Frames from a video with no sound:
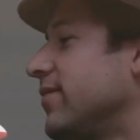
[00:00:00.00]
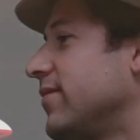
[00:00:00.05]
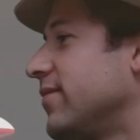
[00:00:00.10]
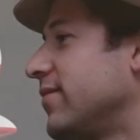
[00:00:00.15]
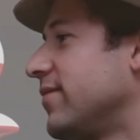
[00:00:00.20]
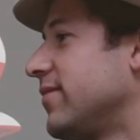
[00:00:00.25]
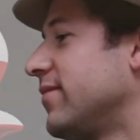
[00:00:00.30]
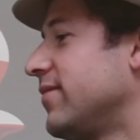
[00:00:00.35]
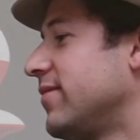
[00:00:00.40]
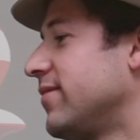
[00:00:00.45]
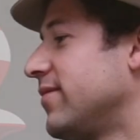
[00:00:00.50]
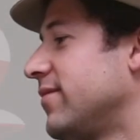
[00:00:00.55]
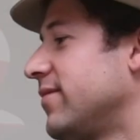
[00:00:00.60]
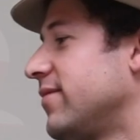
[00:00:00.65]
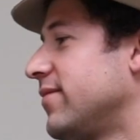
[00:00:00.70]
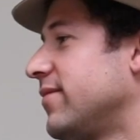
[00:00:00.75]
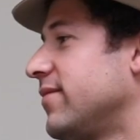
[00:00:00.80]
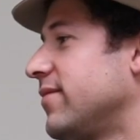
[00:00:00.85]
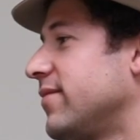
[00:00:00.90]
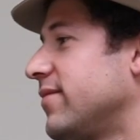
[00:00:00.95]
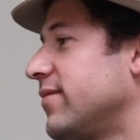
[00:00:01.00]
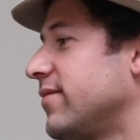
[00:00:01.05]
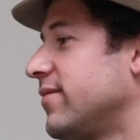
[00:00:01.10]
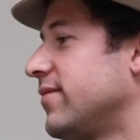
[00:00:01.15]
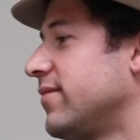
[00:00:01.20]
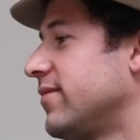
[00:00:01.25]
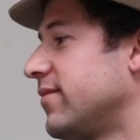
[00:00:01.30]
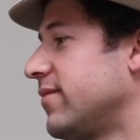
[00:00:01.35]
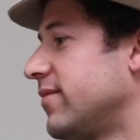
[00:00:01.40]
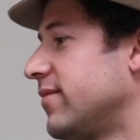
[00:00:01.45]

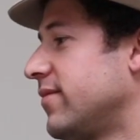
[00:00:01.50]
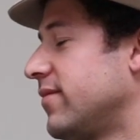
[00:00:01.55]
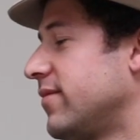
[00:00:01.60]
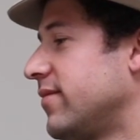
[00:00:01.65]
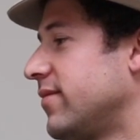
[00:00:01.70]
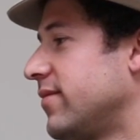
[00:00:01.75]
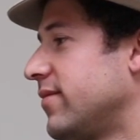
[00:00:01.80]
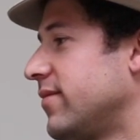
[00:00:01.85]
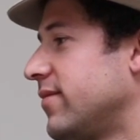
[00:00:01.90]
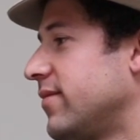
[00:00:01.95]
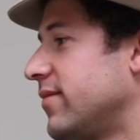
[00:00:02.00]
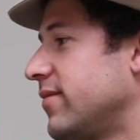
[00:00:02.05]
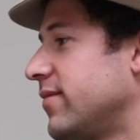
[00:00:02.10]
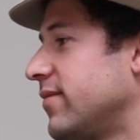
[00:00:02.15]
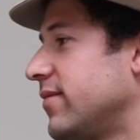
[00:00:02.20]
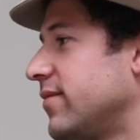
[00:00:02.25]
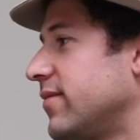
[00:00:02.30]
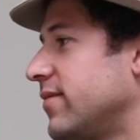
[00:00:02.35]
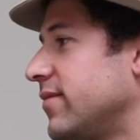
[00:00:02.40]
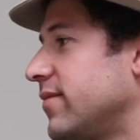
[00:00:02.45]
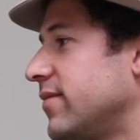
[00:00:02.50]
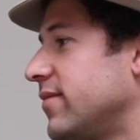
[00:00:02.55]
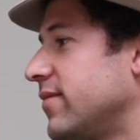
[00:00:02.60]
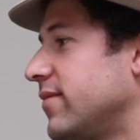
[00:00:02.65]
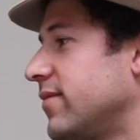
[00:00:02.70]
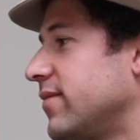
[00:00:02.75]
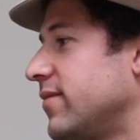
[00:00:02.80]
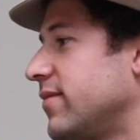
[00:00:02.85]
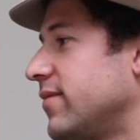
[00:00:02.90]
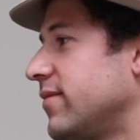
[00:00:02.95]

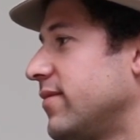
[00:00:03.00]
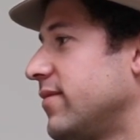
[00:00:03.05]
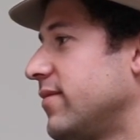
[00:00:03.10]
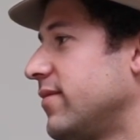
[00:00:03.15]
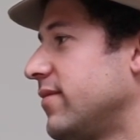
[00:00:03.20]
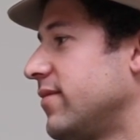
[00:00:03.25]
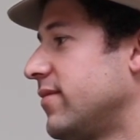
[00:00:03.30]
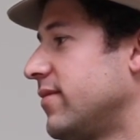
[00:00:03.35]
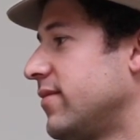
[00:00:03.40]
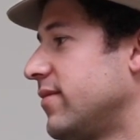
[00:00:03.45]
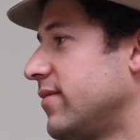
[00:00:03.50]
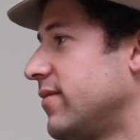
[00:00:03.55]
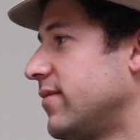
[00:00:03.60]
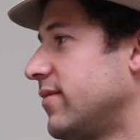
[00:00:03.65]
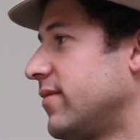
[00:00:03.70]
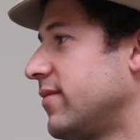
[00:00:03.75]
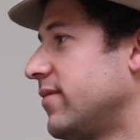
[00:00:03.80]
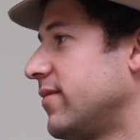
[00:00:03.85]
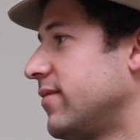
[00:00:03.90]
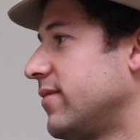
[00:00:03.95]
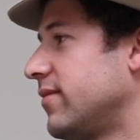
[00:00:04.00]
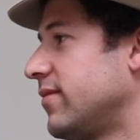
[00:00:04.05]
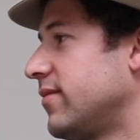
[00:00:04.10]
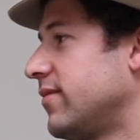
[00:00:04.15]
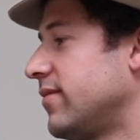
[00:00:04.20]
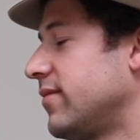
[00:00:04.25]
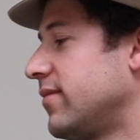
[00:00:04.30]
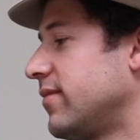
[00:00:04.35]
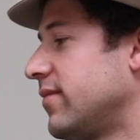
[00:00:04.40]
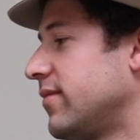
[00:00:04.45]

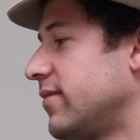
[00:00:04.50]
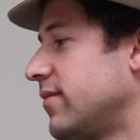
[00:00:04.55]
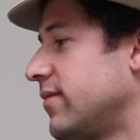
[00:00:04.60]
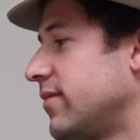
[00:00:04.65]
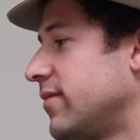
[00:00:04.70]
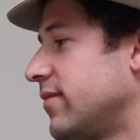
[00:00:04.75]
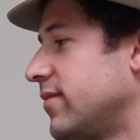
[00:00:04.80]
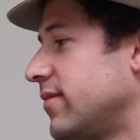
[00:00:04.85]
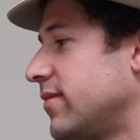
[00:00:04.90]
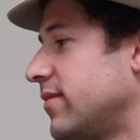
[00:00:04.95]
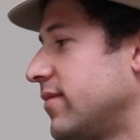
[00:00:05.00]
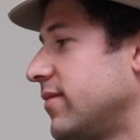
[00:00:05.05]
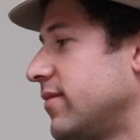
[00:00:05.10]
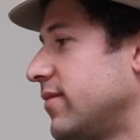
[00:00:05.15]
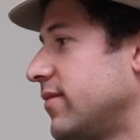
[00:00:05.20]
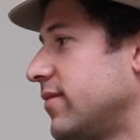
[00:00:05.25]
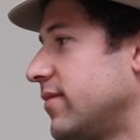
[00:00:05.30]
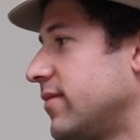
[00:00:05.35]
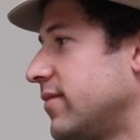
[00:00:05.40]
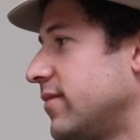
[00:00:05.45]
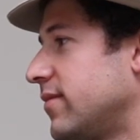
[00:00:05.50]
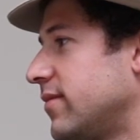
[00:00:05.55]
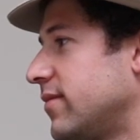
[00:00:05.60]
The person shown says nothing.